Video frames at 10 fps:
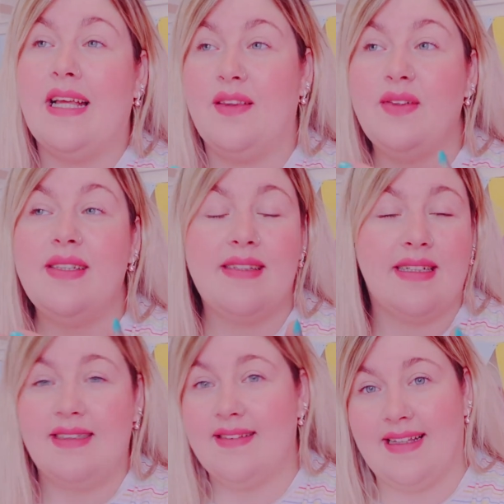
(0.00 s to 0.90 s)
And the reason
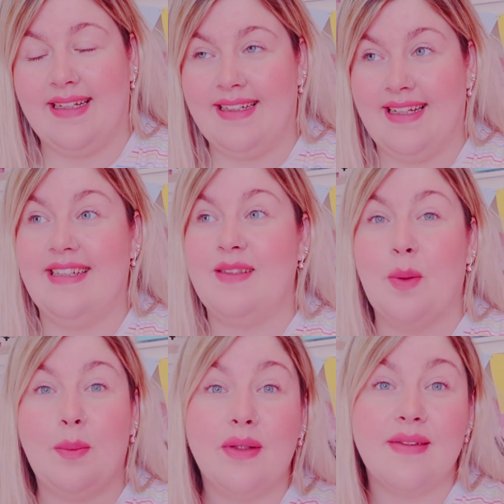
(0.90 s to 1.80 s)
I dislike it is
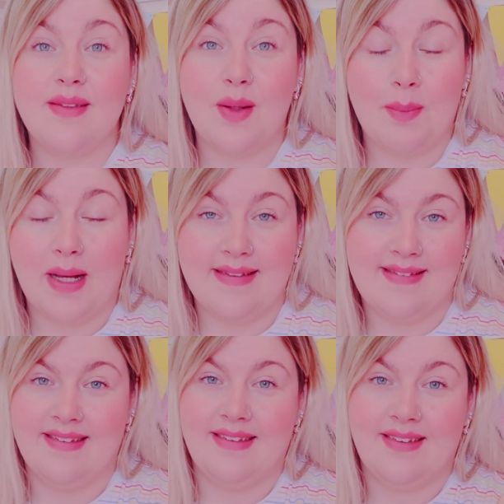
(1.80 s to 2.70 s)
probably because it's not
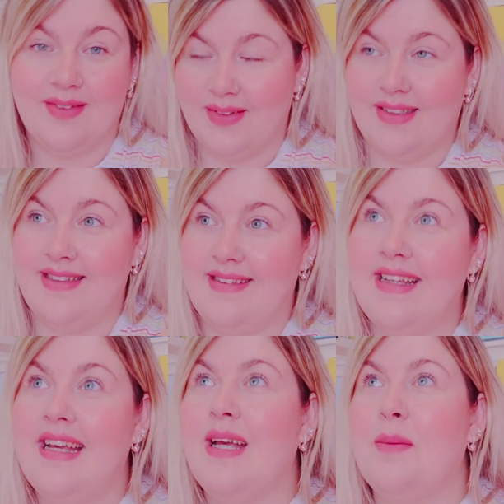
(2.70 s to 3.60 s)
pastel colours,